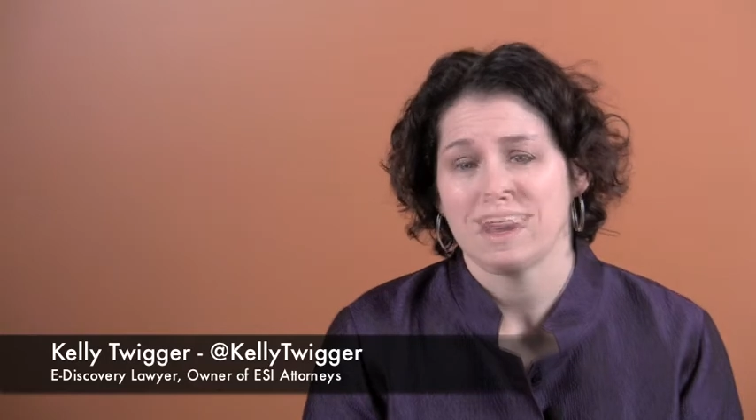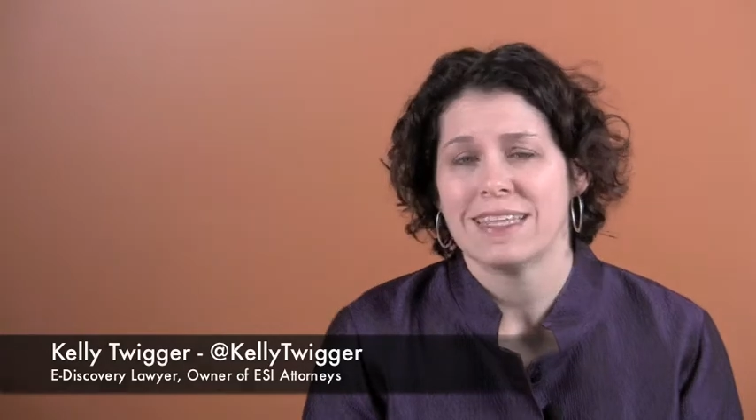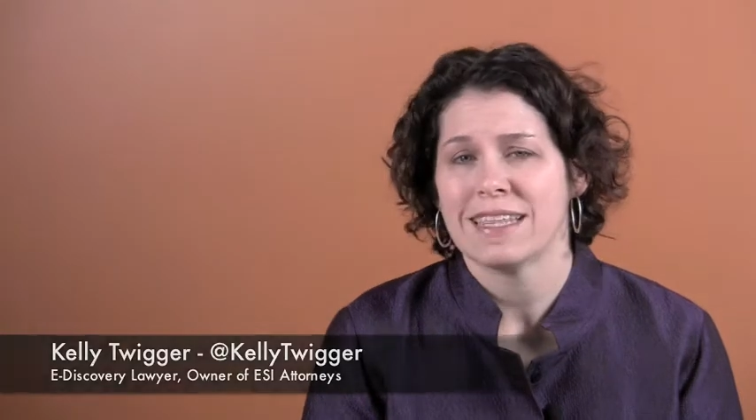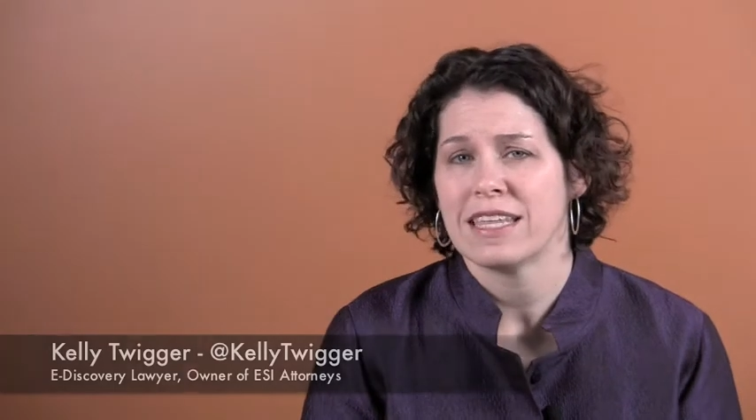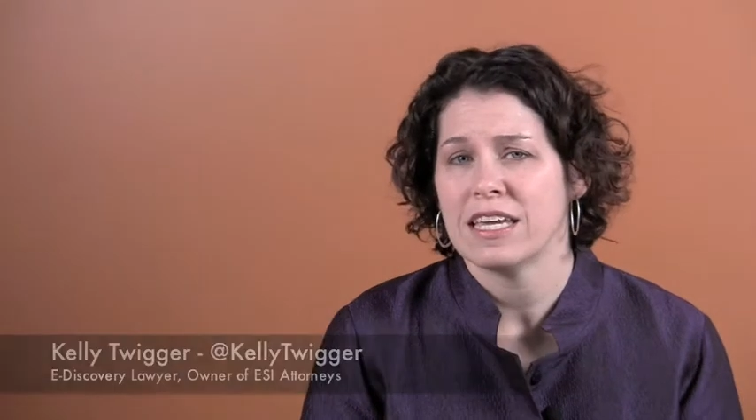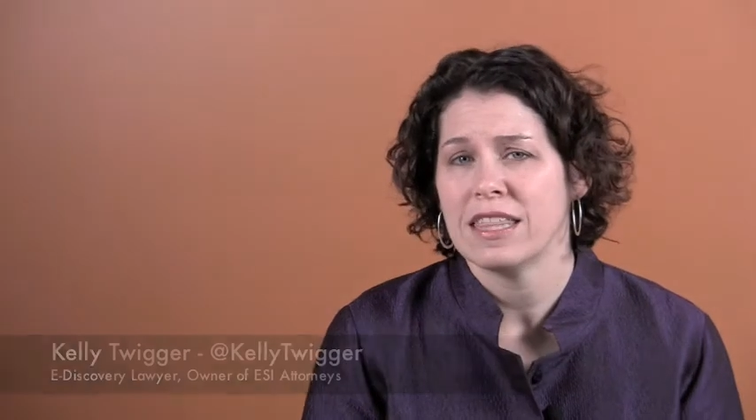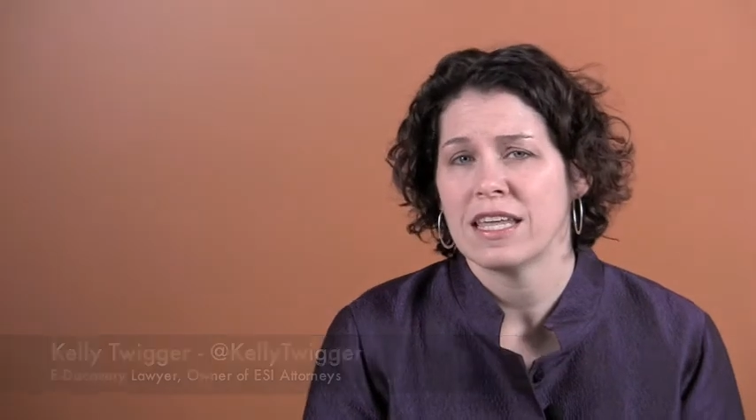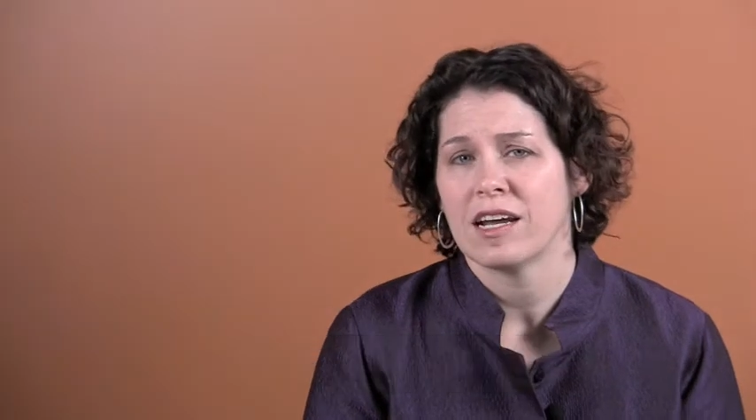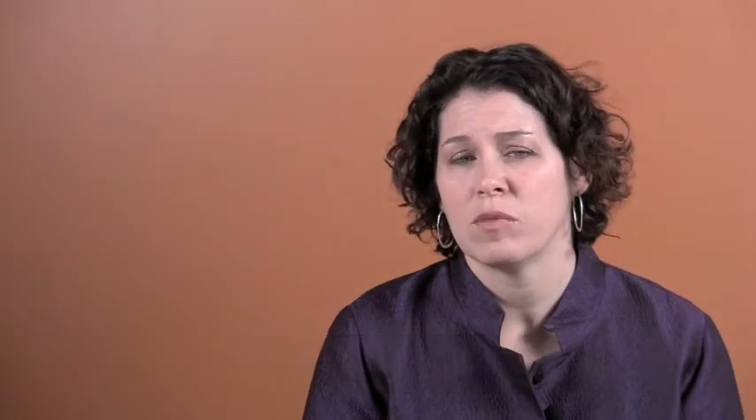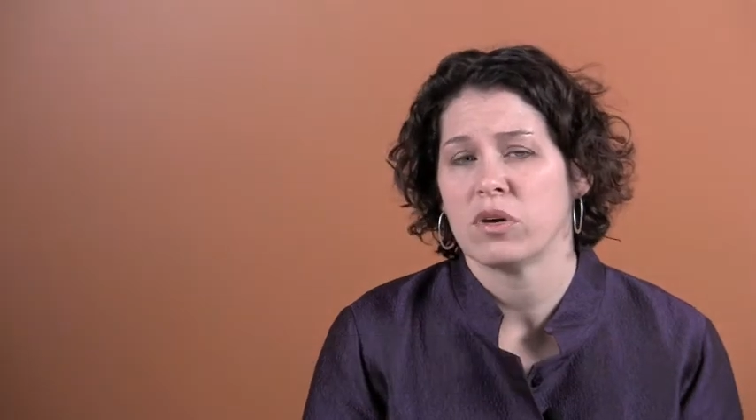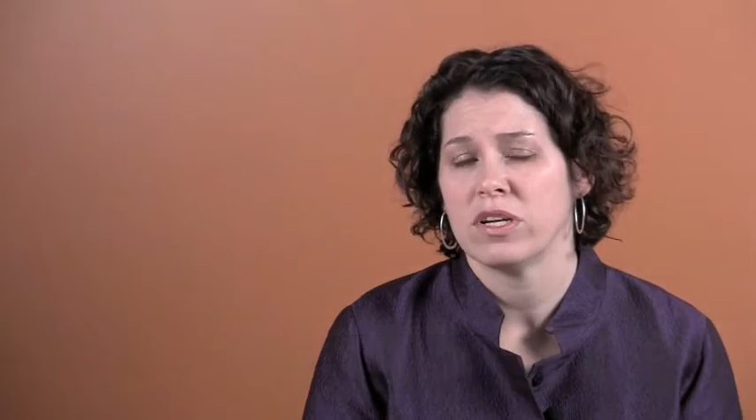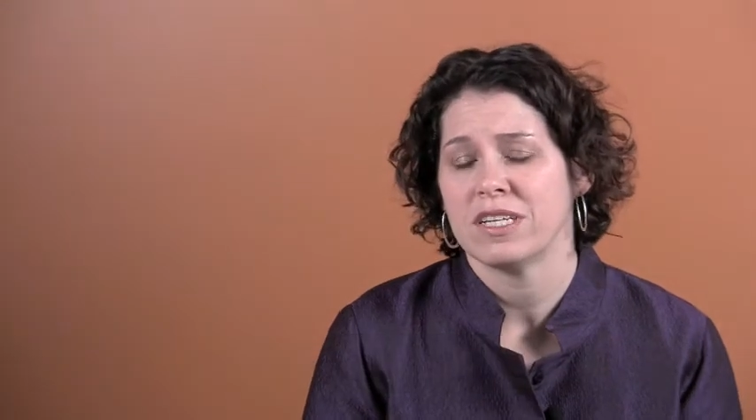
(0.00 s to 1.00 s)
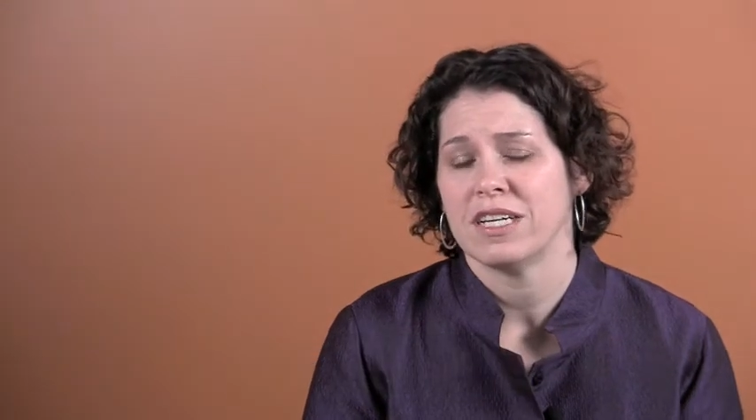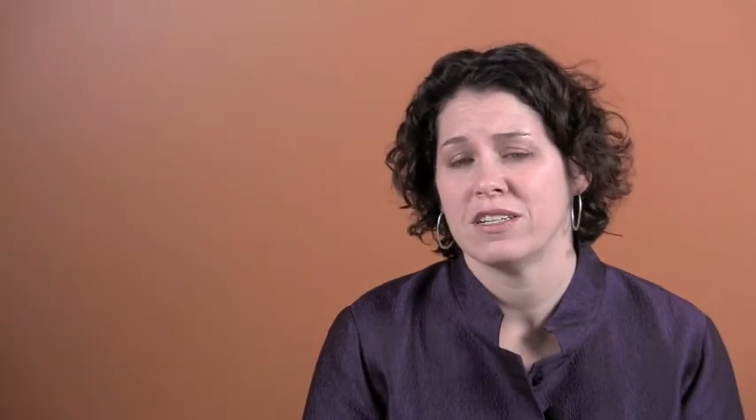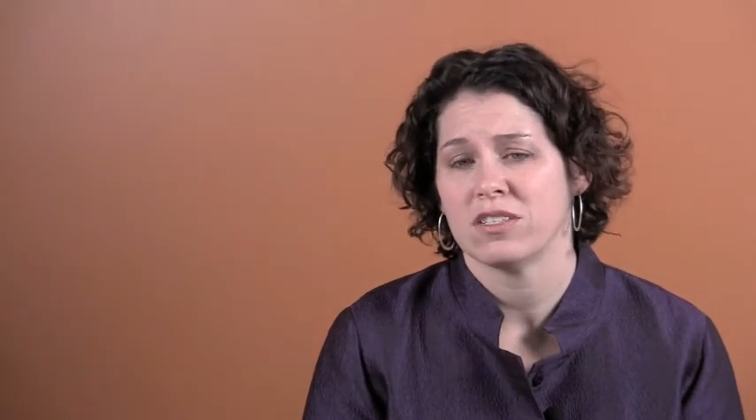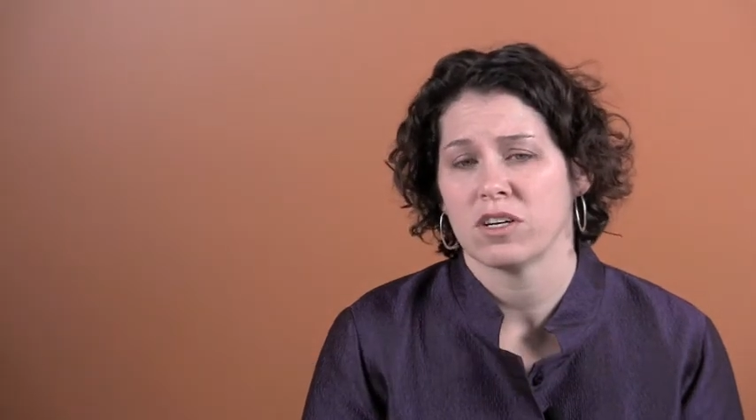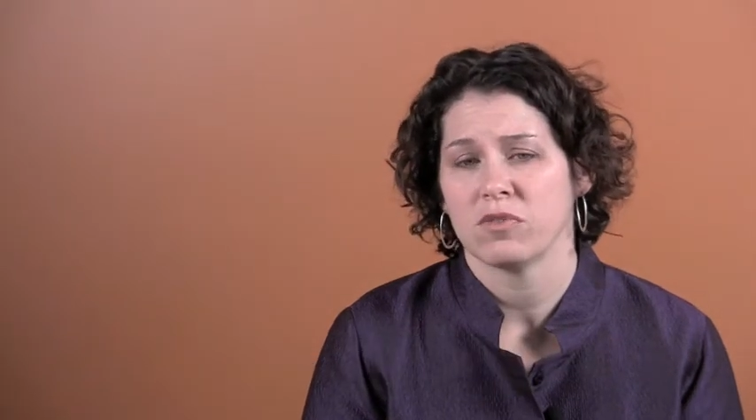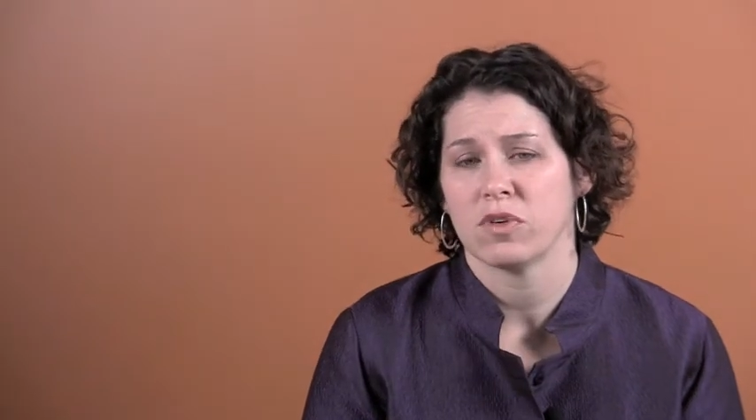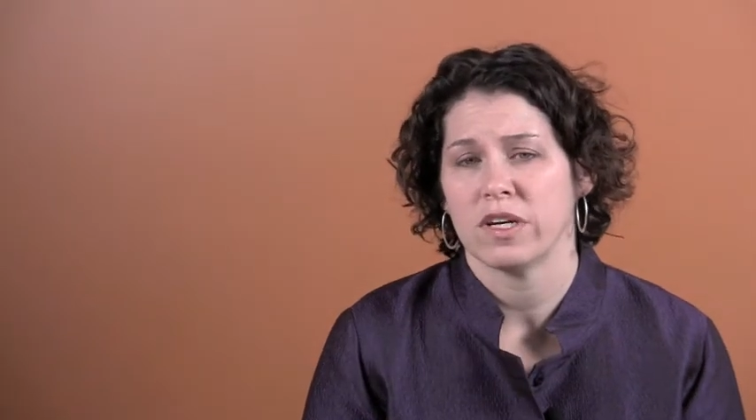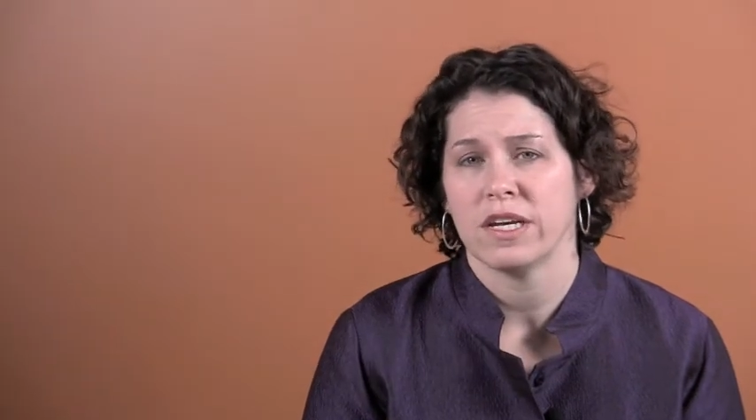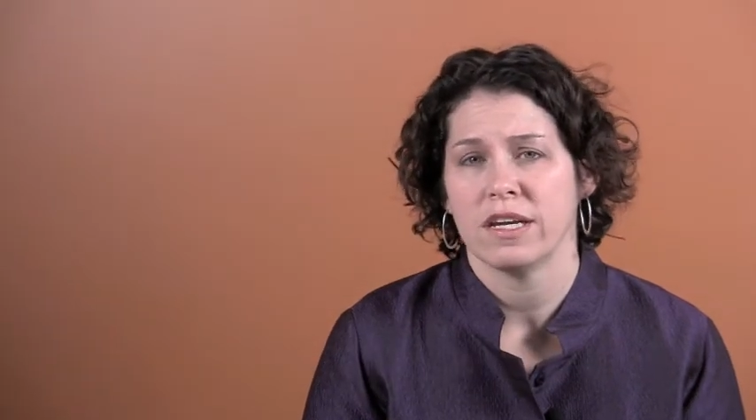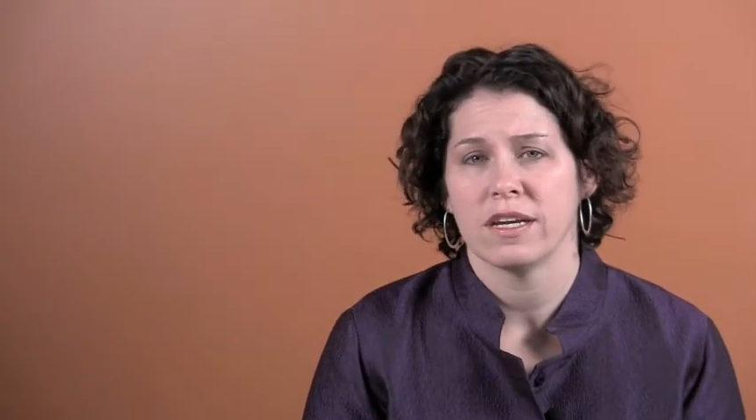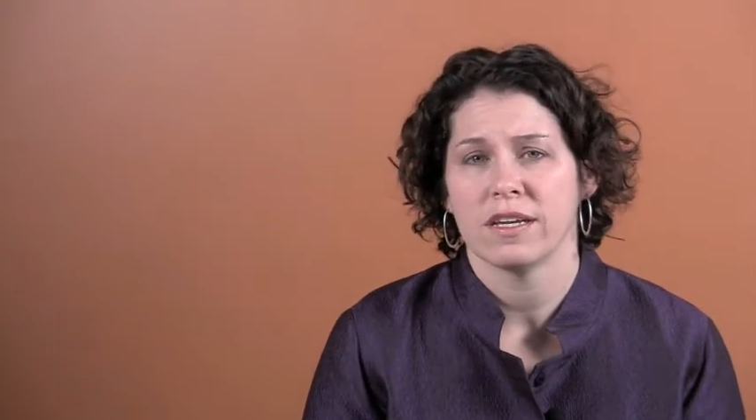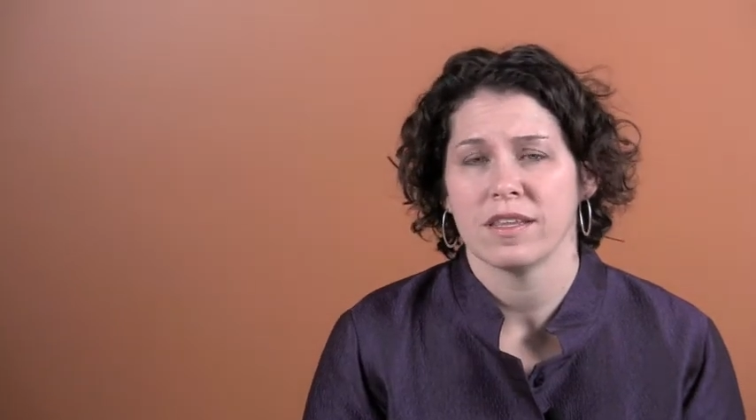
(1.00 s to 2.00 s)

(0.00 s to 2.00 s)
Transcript: The thing that I bring to e-discovery